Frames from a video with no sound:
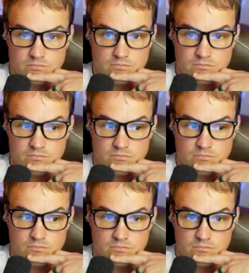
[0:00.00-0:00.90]

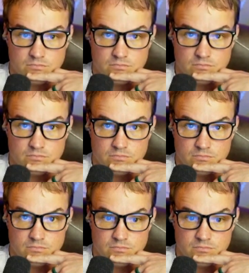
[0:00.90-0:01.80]

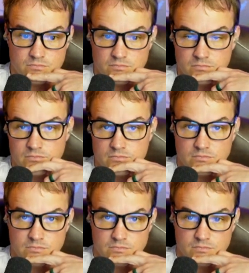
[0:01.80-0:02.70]

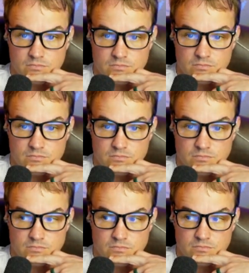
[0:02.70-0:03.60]

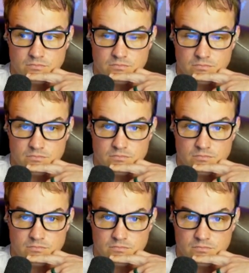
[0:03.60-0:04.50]

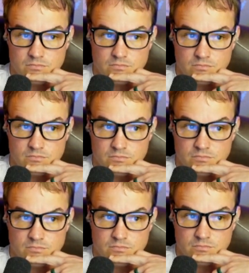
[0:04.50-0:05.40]

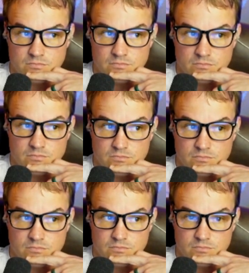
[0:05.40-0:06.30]

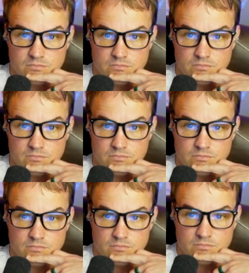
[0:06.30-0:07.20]

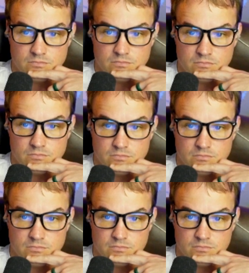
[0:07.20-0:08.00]
(silent)